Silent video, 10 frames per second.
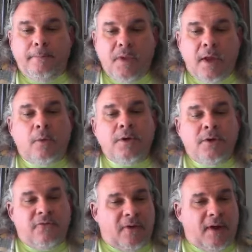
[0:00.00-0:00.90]
And I want
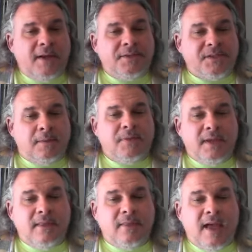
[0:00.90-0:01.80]
you to find
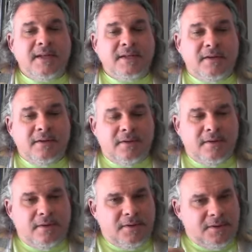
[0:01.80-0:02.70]
something that
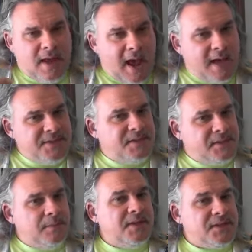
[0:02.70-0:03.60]
has
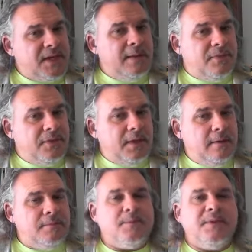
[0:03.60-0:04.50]
some of the same
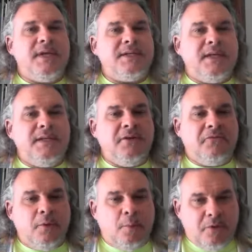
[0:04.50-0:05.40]
themes, but takes a
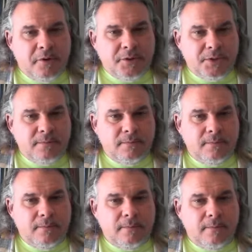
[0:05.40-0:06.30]
different approach.
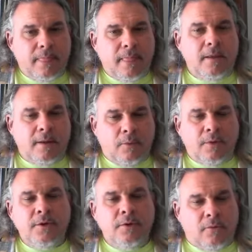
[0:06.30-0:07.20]
And I
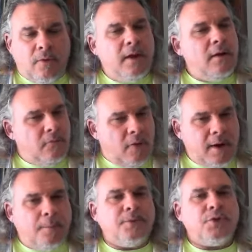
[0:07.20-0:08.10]
want you to write
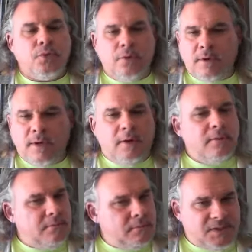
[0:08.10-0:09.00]
up a short,
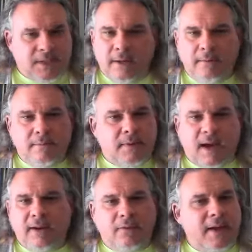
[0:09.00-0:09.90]
same
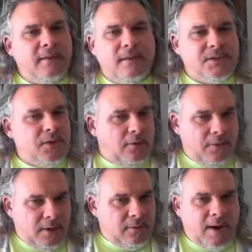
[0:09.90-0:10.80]
kind of length as all
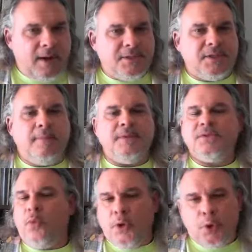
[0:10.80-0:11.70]
the other writing
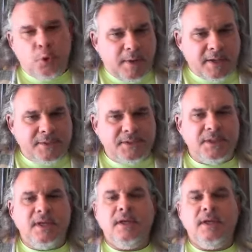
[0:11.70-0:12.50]
assignments, 1 to 2 pages.